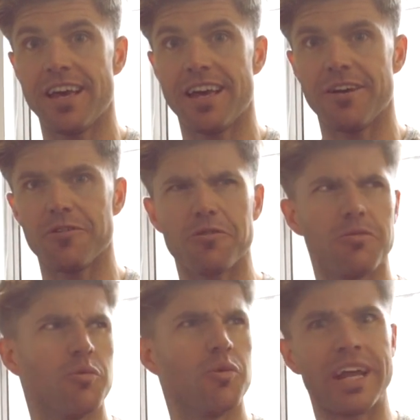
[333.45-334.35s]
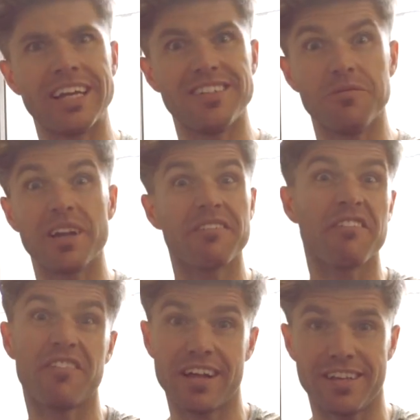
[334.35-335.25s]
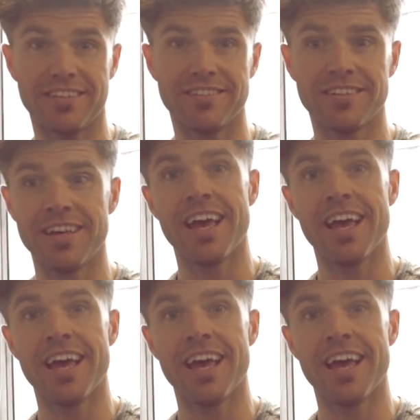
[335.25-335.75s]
uh, or 180, whatever flat is,